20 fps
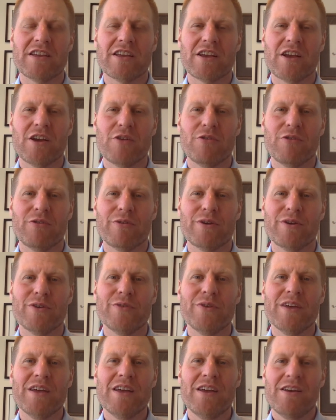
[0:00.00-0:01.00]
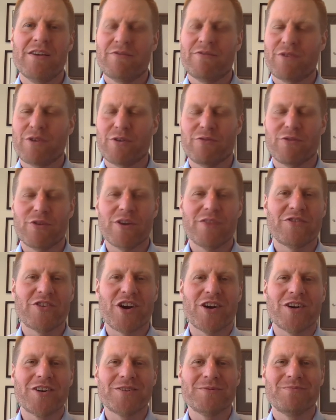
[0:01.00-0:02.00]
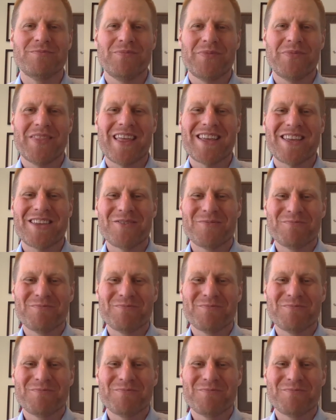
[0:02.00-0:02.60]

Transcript: can go through for free of charge. Thank you.